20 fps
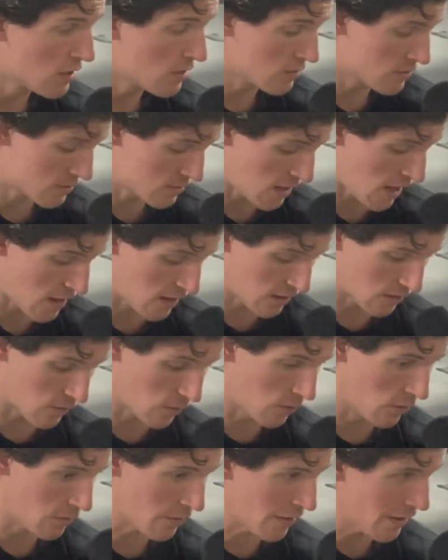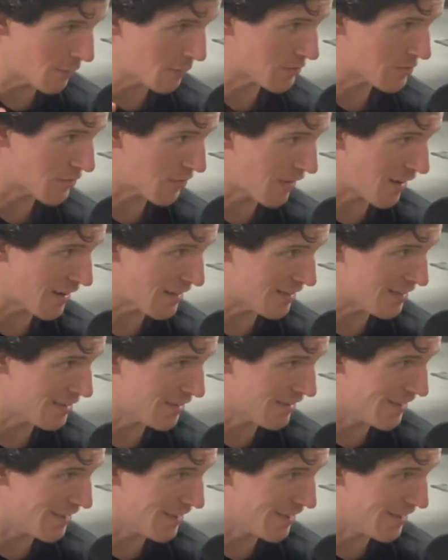Static hold. I almost forgot to do